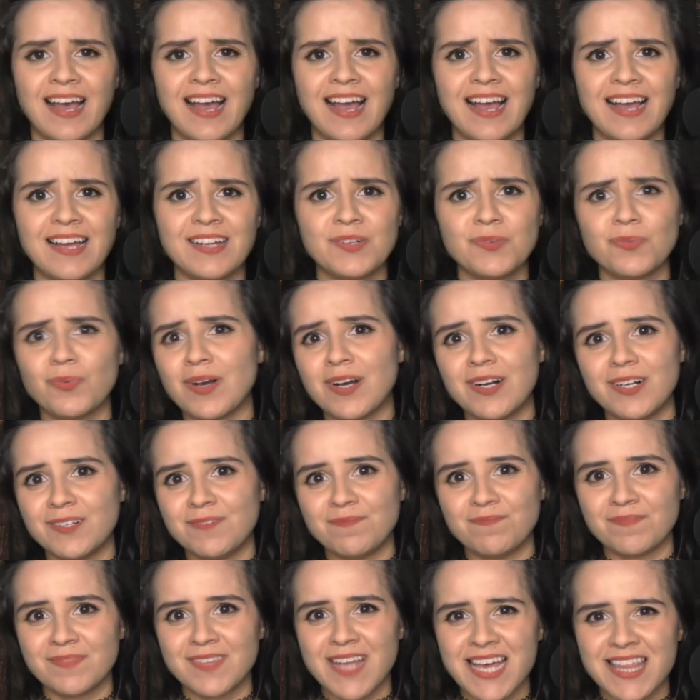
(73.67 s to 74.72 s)
and
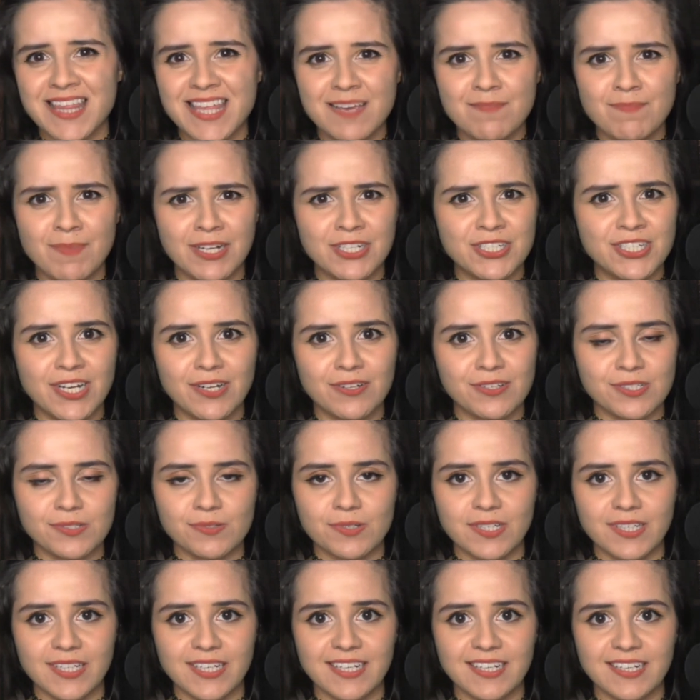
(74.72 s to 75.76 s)
well, nothing much else
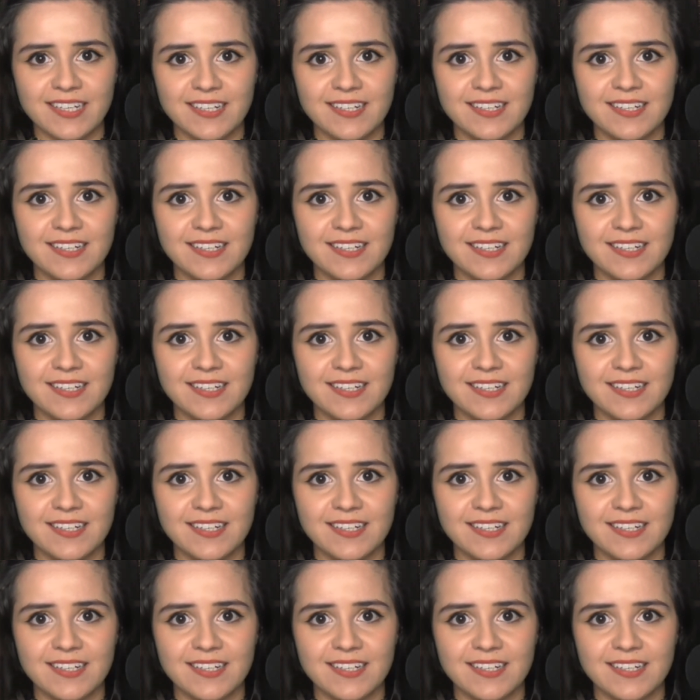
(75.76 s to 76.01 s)
really.